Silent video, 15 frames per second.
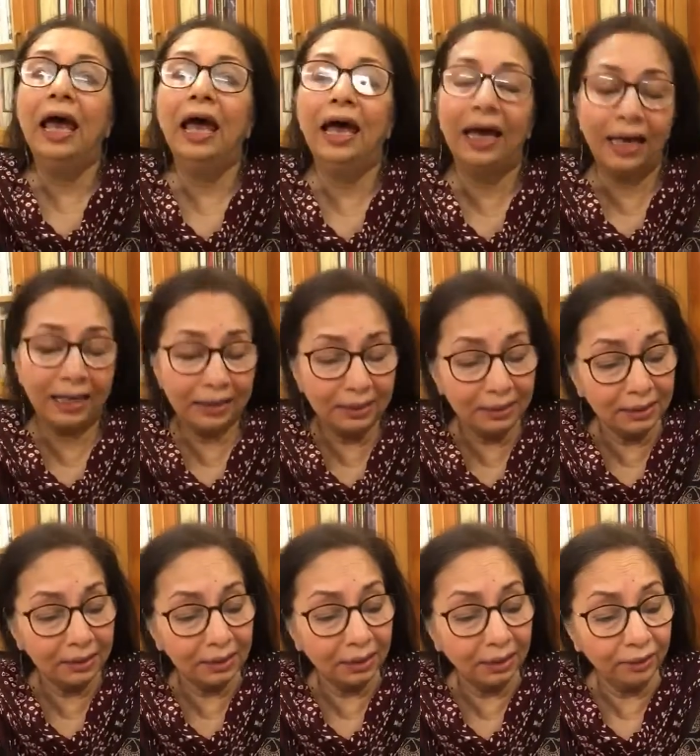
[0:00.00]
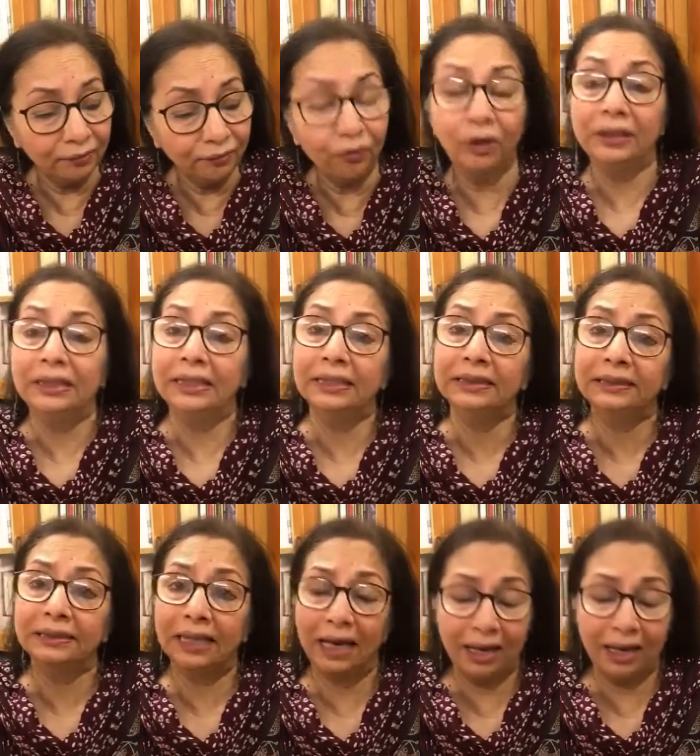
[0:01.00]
And uh, for this,